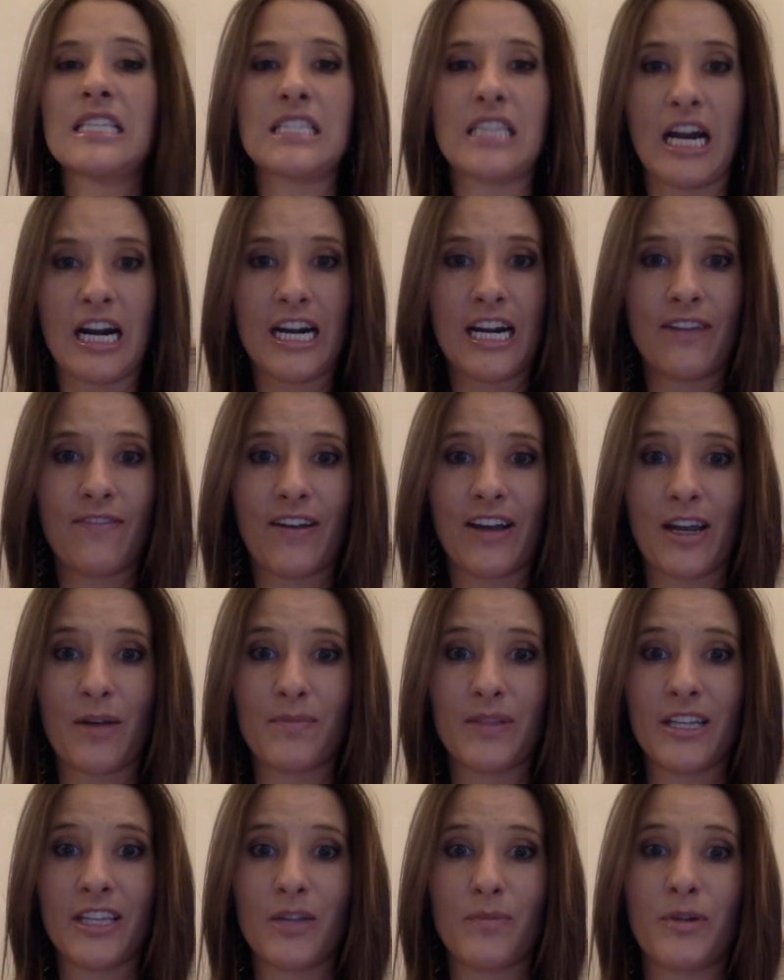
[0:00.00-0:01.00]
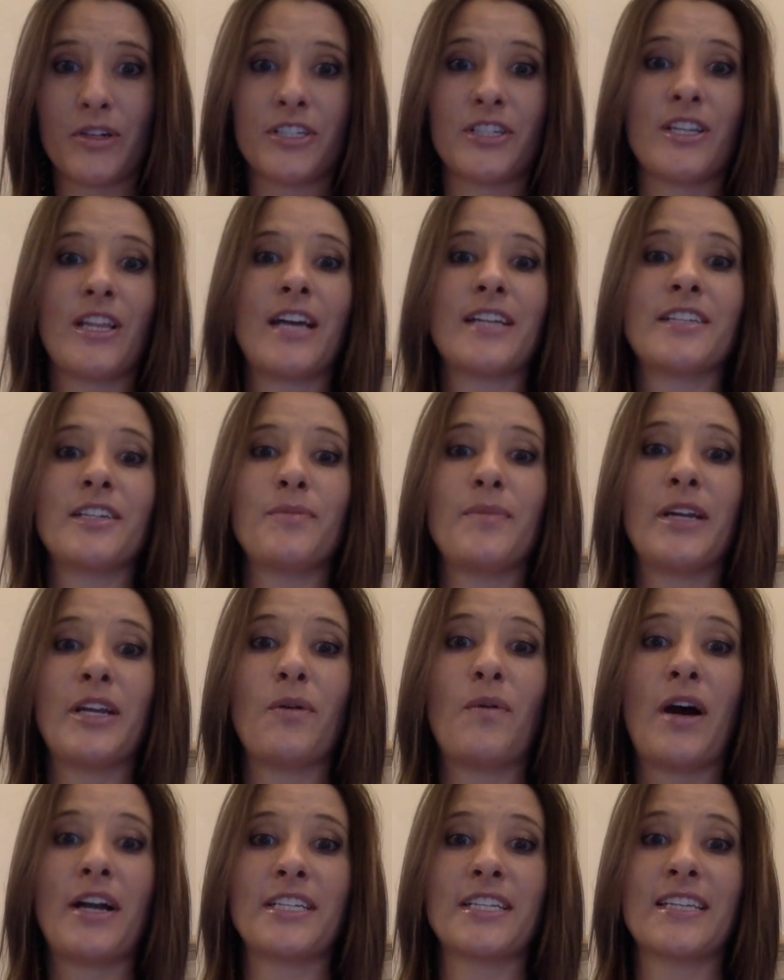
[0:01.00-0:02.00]
Sorry if I completely butcher that to anybody
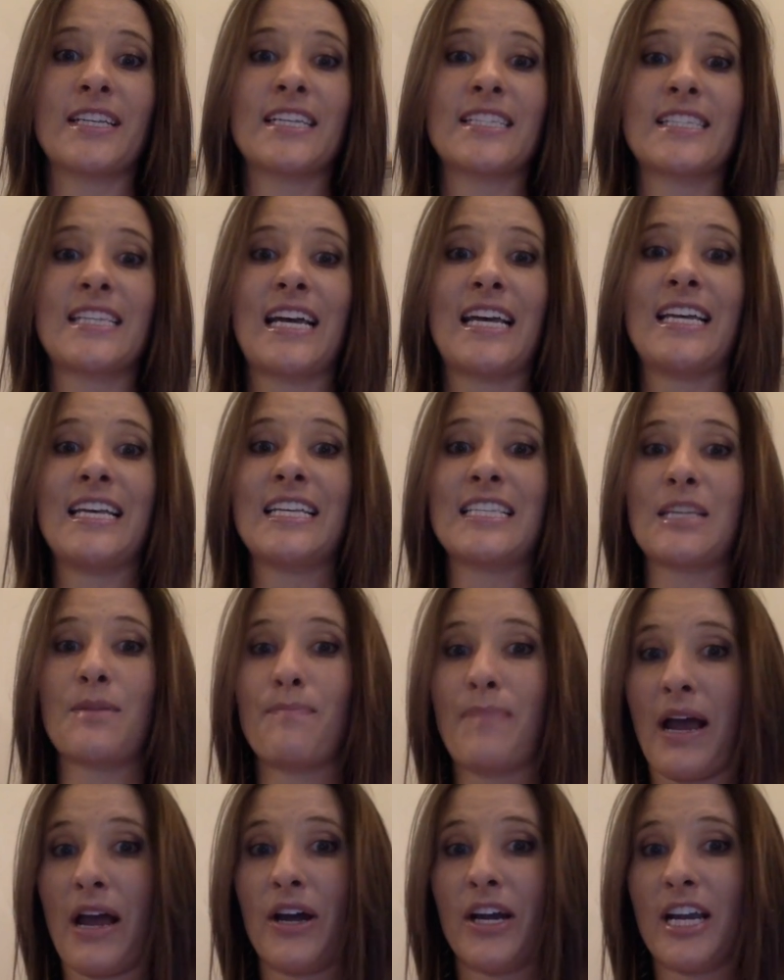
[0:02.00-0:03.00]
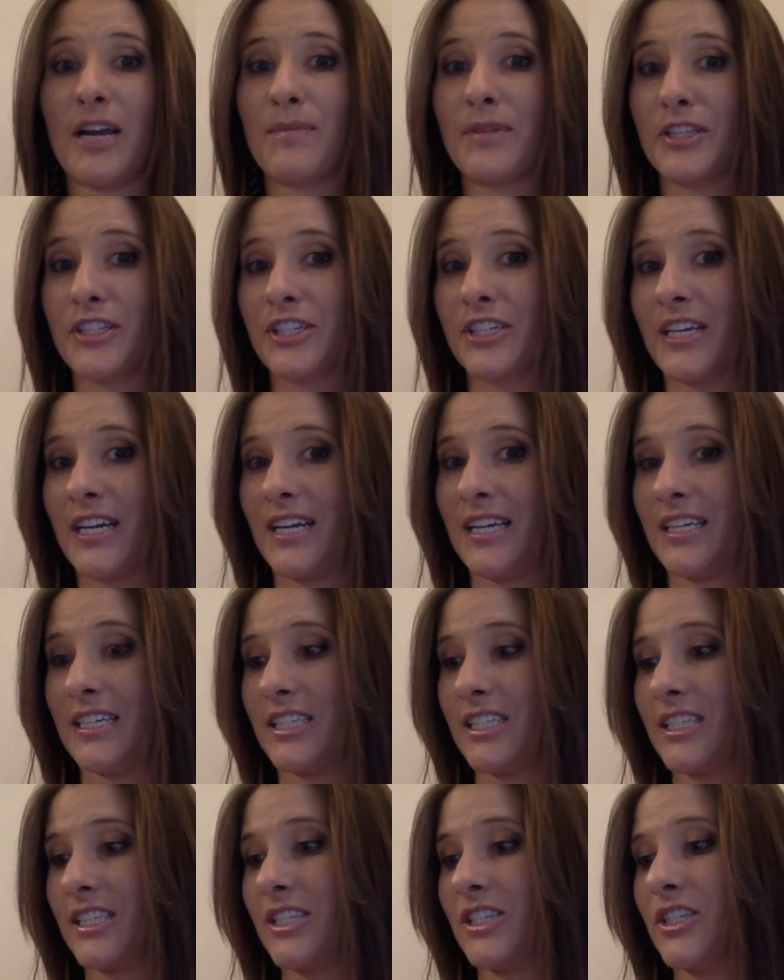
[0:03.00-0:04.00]
watching this that is a
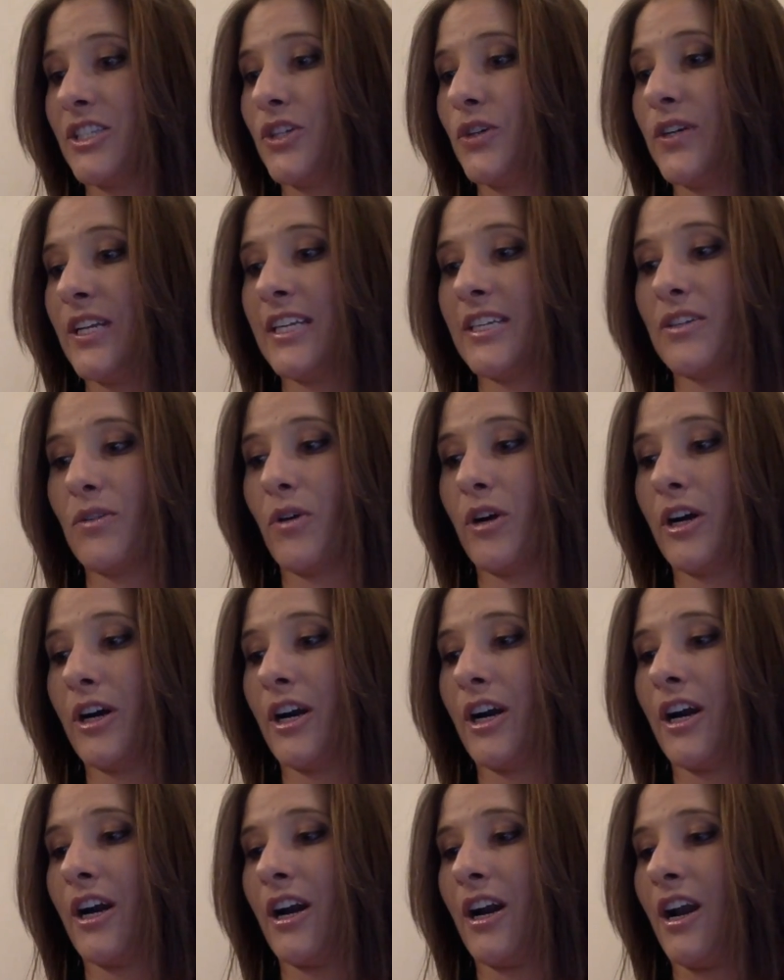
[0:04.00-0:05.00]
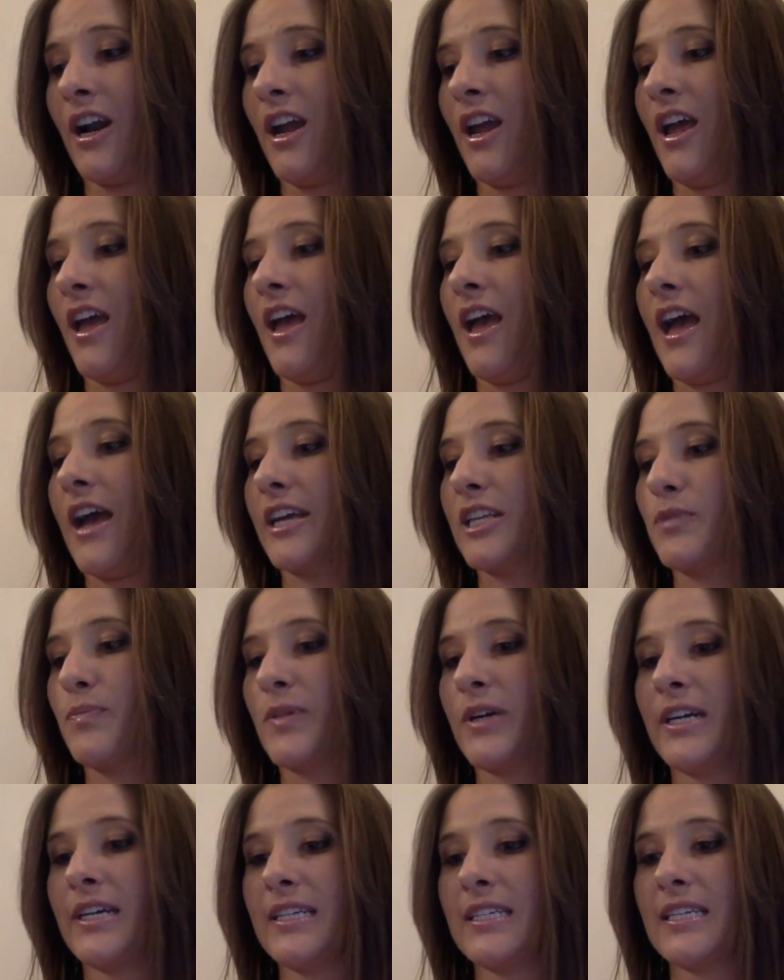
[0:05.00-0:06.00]
biochemistry student or
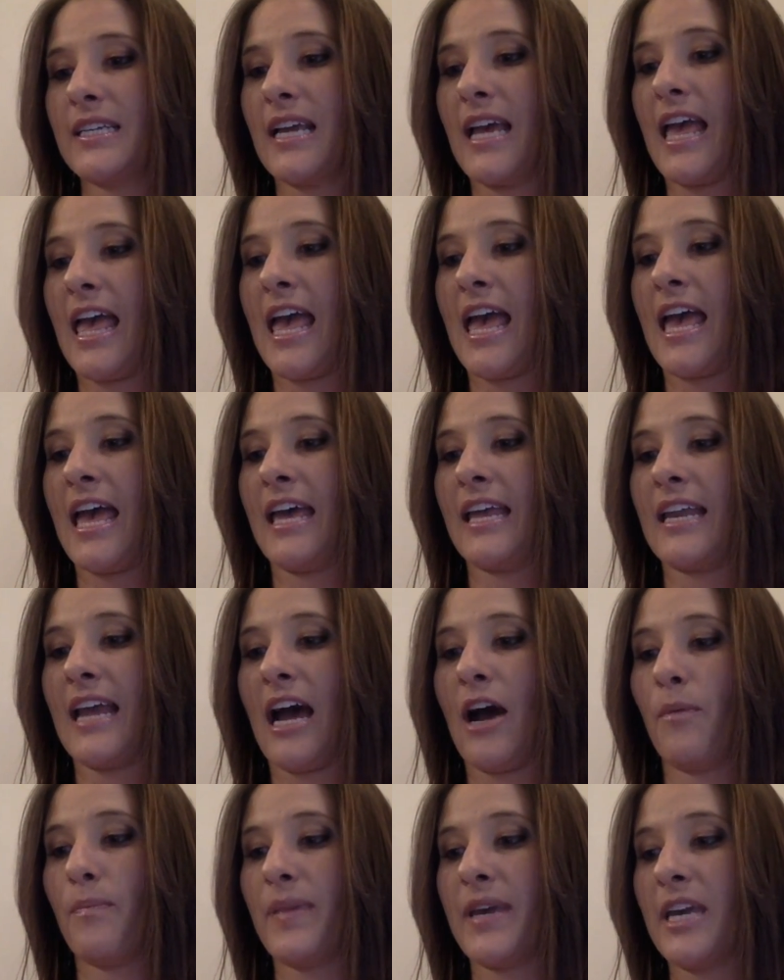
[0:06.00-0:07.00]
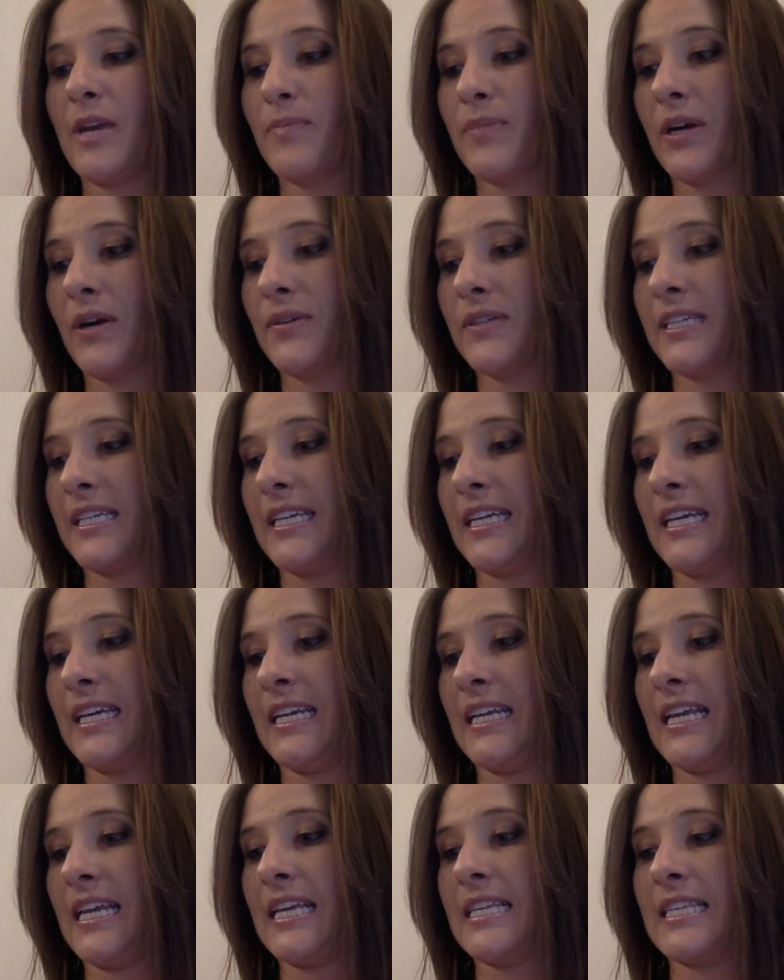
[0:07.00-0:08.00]
expert, and how pea
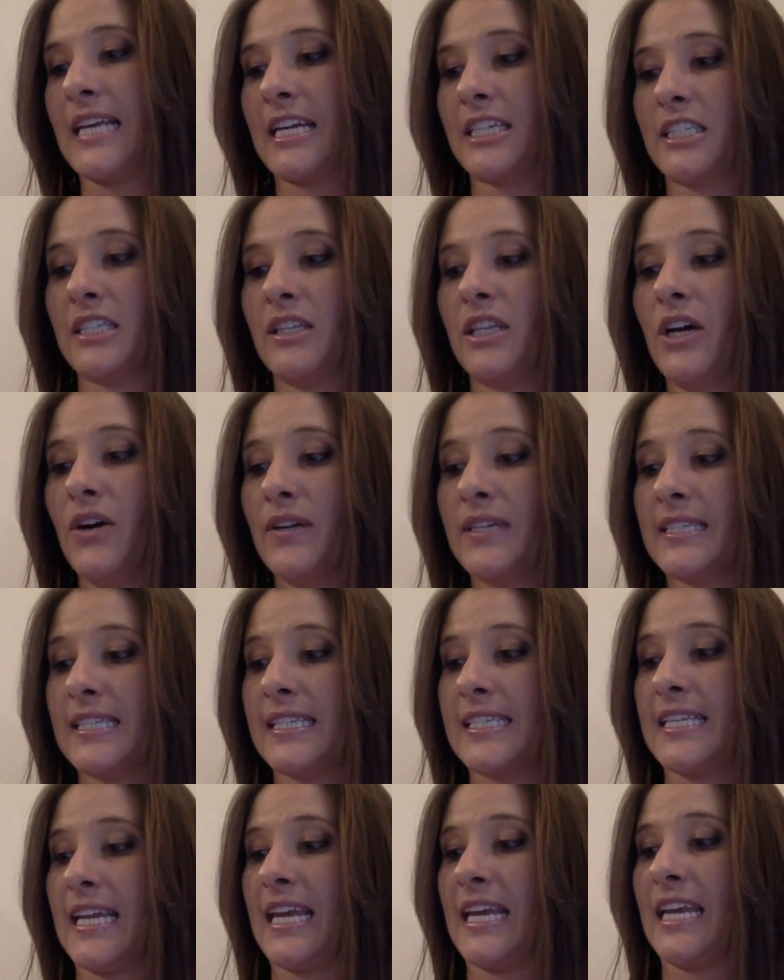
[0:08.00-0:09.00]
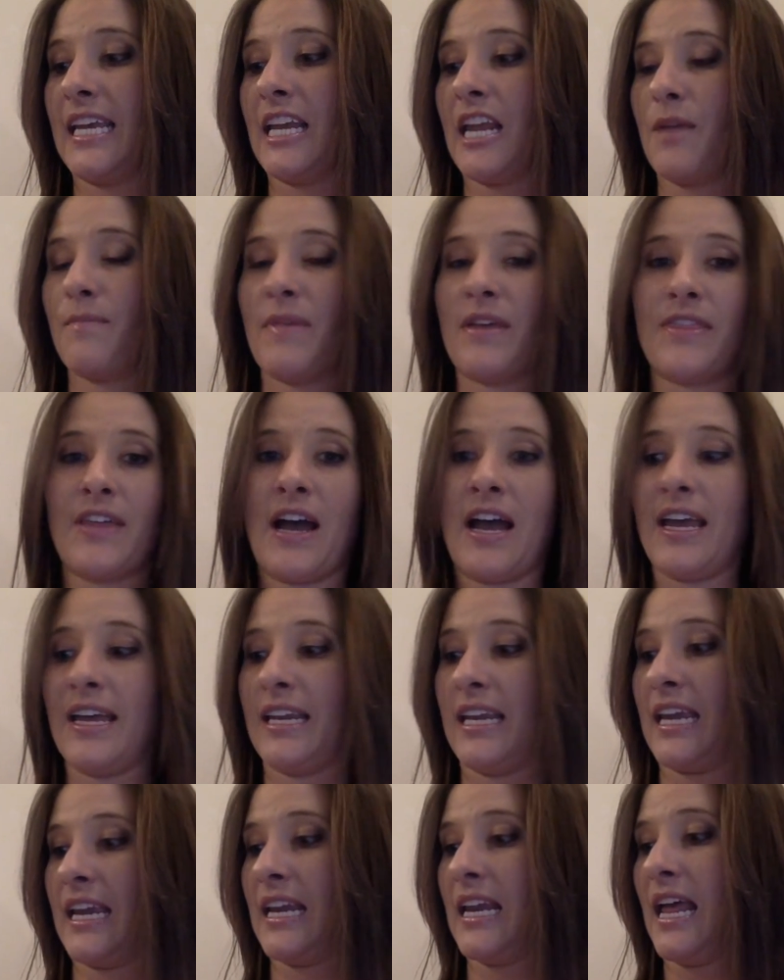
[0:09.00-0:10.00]
protein is actually low in cysteine and
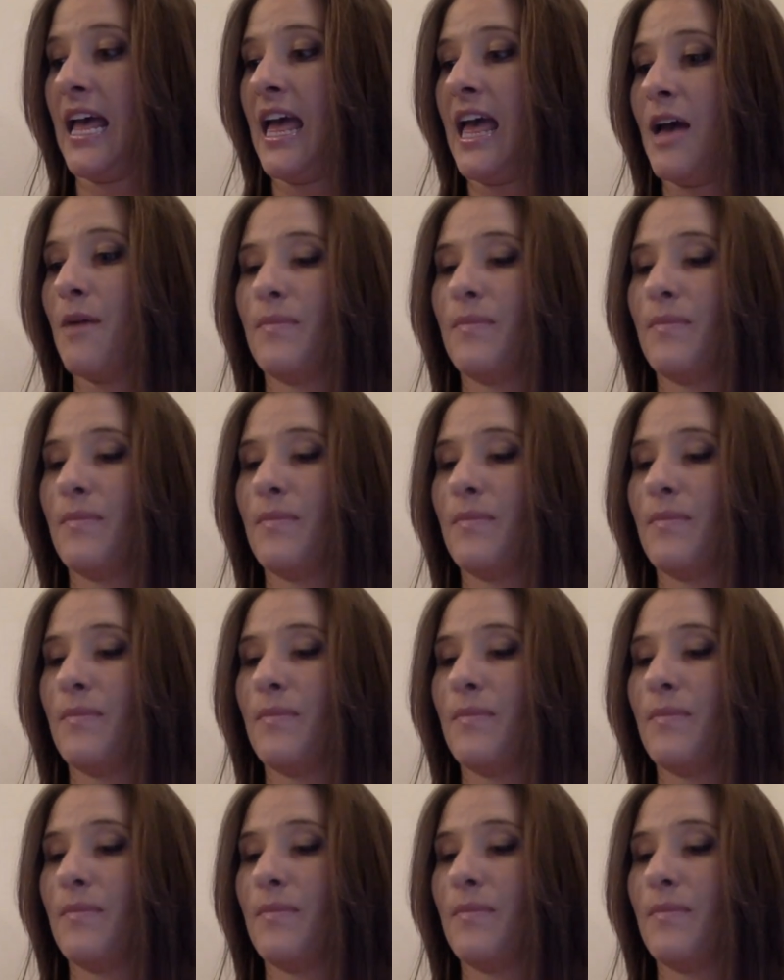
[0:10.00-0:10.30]
methionine,